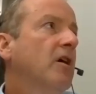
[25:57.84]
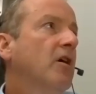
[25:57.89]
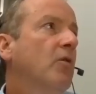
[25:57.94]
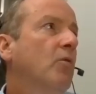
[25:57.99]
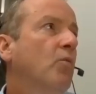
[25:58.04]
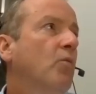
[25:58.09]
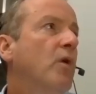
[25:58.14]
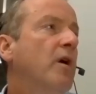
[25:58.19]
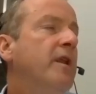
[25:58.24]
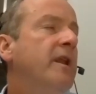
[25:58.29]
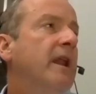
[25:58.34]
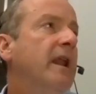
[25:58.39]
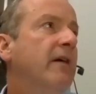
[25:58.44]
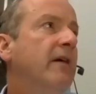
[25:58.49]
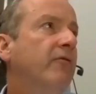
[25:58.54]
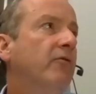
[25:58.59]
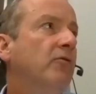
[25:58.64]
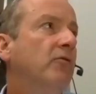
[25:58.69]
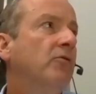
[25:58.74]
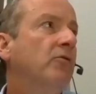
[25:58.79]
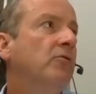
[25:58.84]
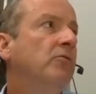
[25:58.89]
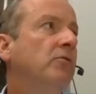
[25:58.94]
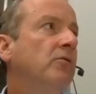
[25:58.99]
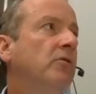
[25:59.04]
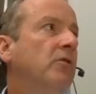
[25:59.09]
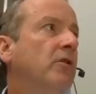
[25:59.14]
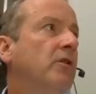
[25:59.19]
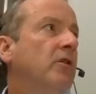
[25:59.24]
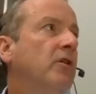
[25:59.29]
one level,
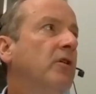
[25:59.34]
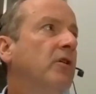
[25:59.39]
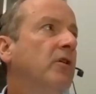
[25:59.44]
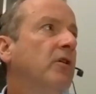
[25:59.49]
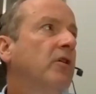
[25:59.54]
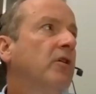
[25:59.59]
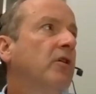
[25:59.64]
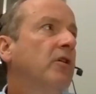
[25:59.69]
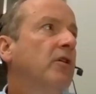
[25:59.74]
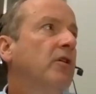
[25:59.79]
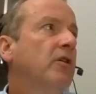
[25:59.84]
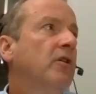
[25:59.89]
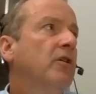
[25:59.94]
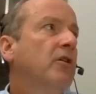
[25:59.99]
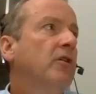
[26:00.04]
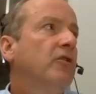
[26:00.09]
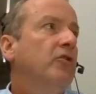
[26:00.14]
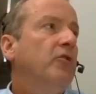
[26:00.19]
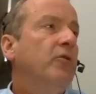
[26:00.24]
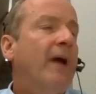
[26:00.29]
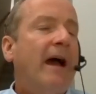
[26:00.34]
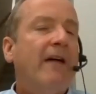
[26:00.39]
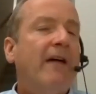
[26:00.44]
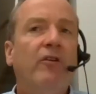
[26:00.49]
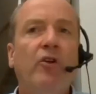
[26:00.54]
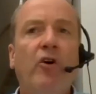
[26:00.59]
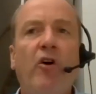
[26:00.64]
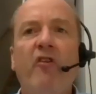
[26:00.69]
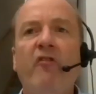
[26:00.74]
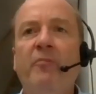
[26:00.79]
you have
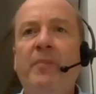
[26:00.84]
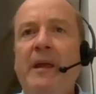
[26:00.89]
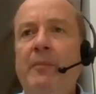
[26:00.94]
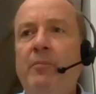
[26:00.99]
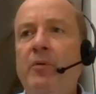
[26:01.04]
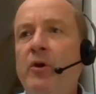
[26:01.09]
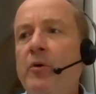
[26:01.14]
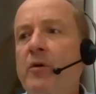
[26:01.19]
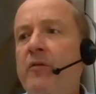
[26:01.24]
a lot of people who are